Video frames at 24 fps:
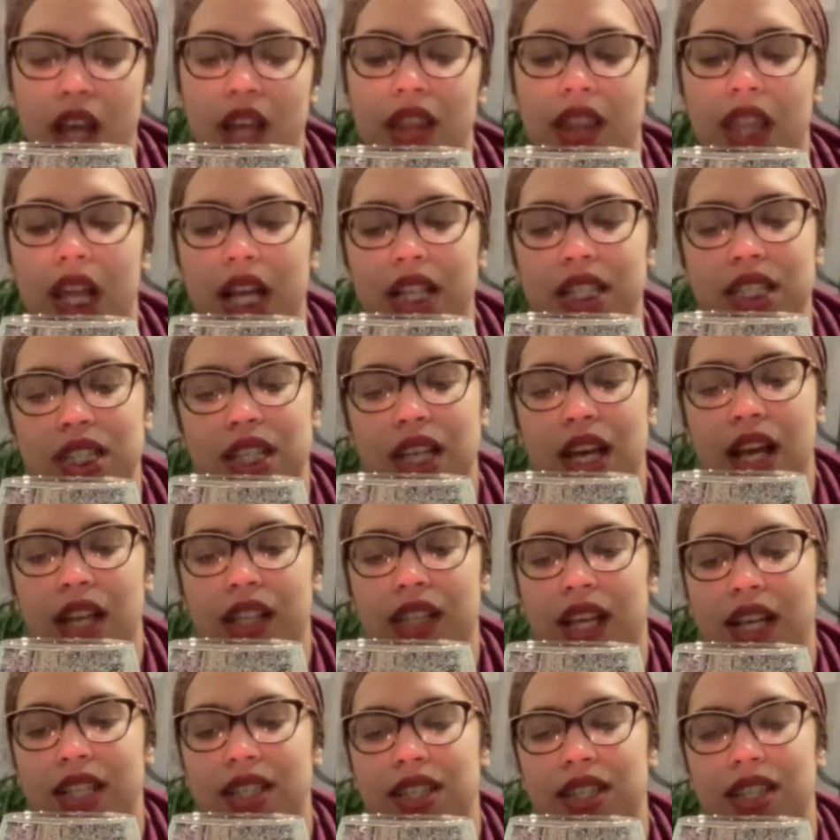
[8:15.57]
That's
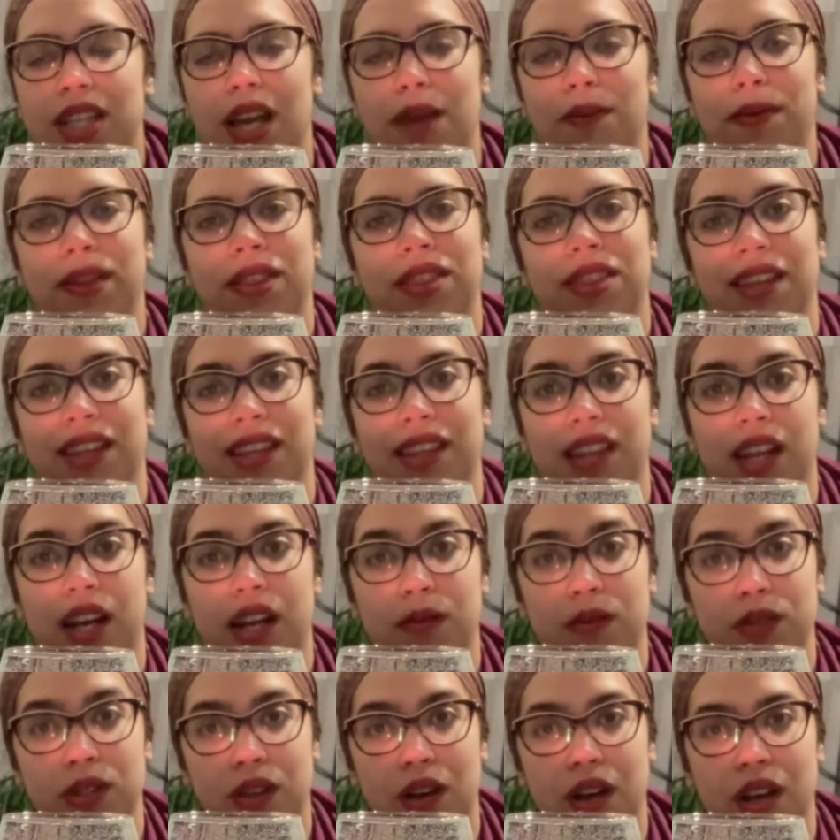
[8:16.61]
the type of thing that
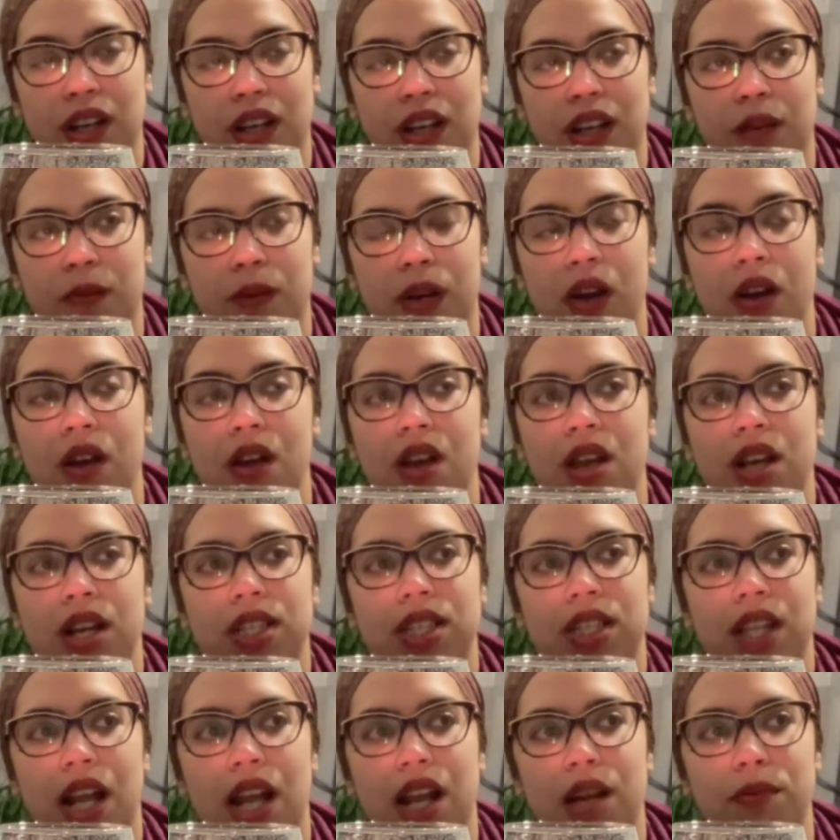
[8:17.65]
I'm talking about. Because
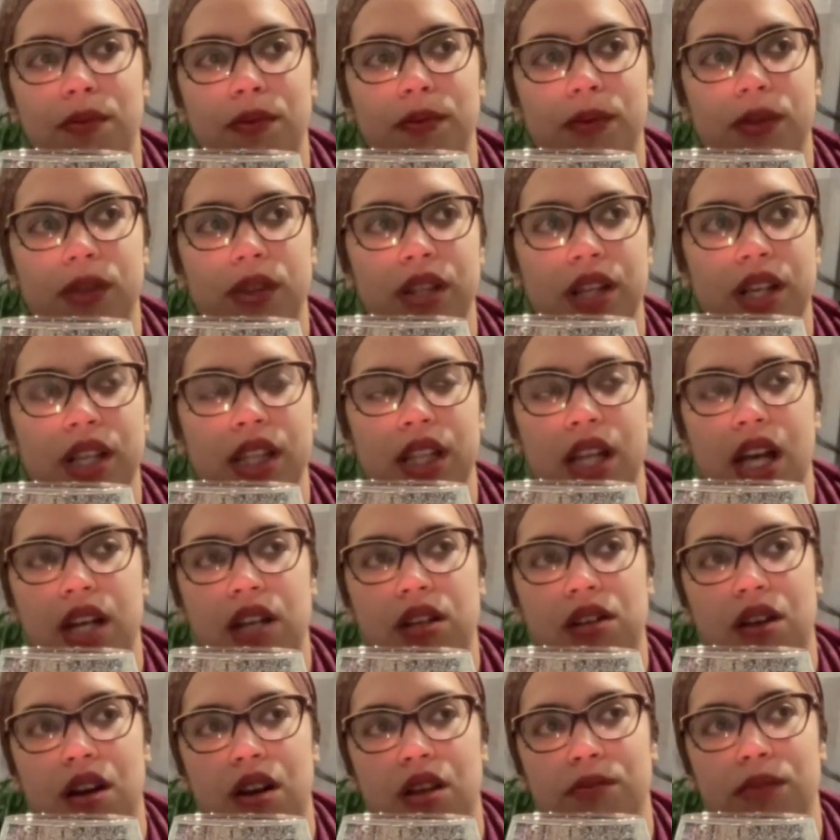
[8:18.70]
a lot of people think that
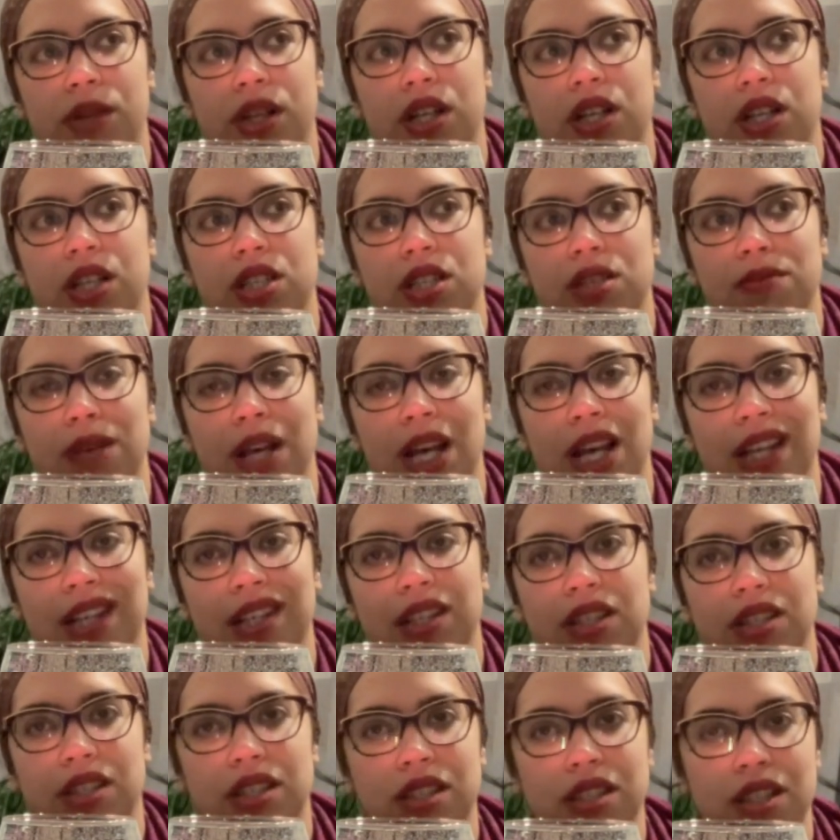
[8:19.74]
karma comes back
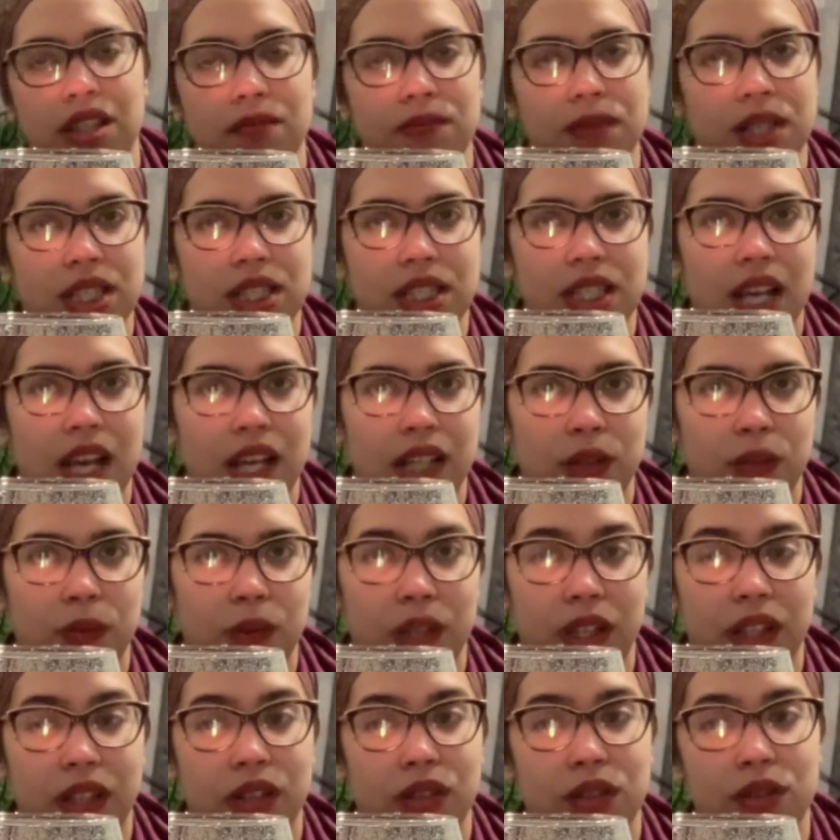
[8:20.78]
in the same exact
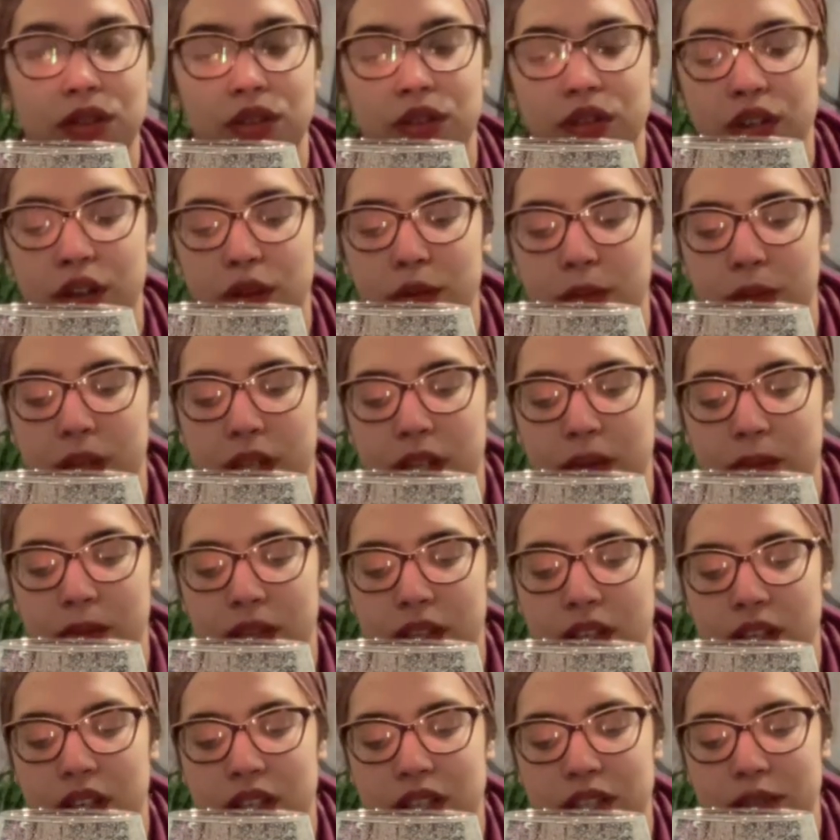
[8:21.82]
way. No, baby.
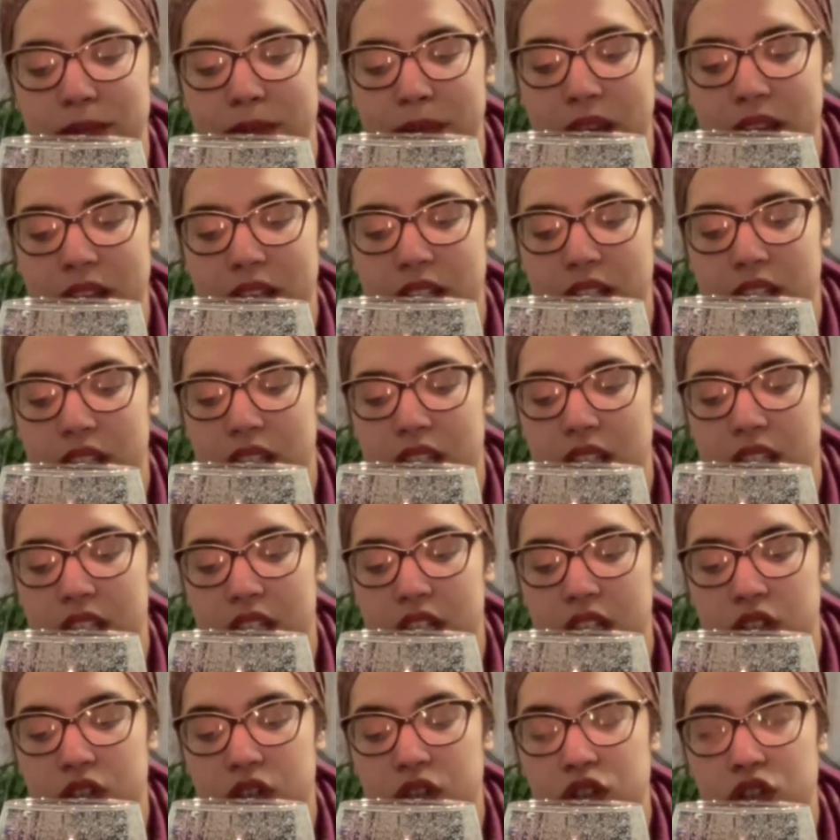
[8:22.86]
It comes back in the thing that
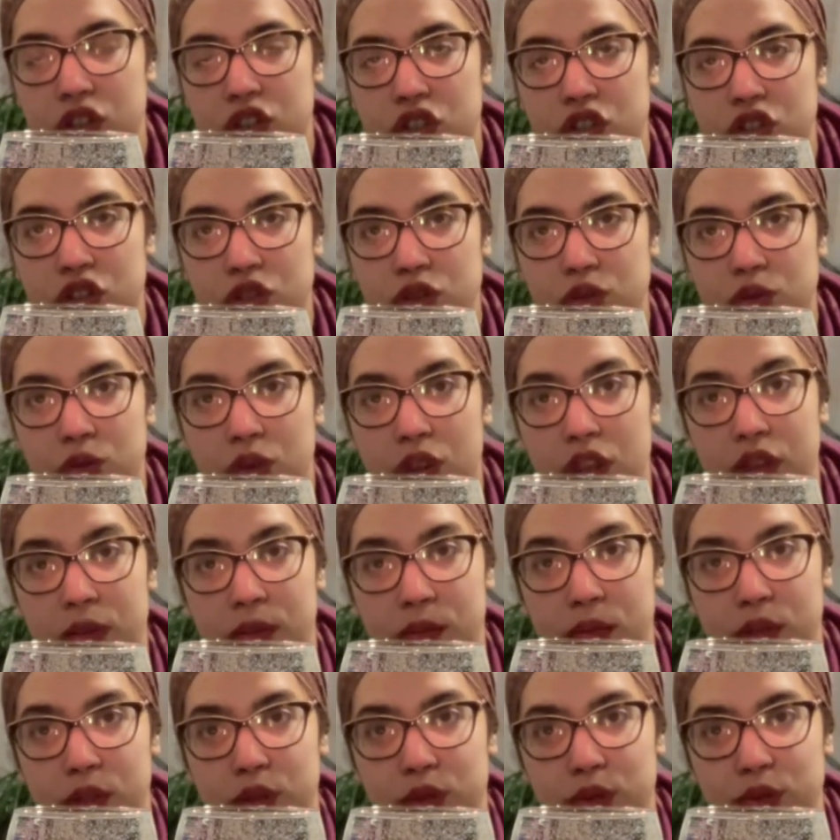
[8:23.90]
it hurts you
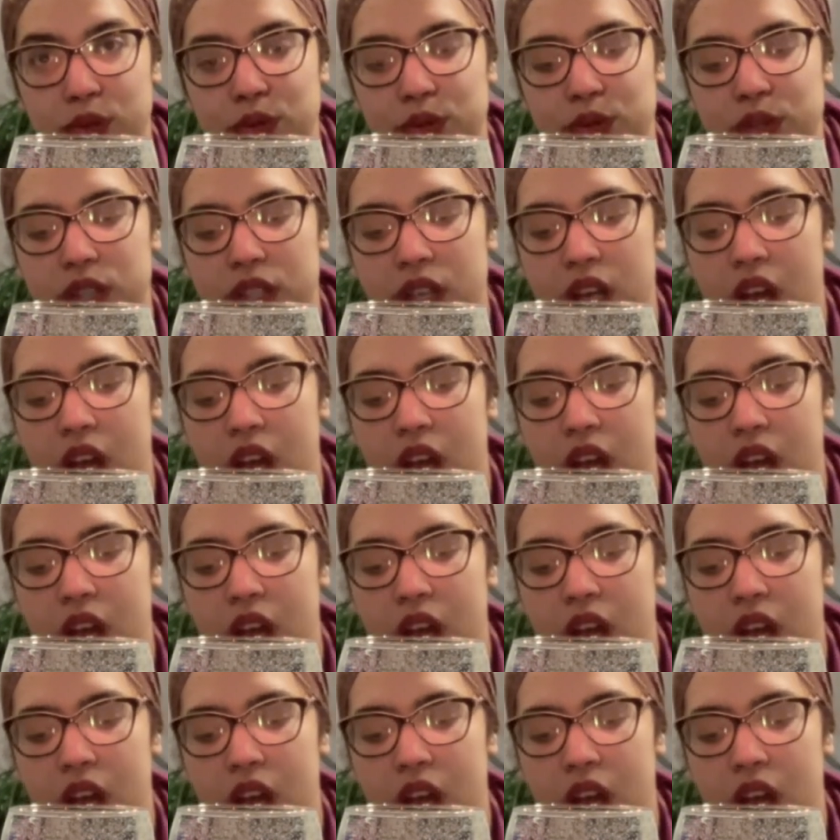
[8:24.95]
the most.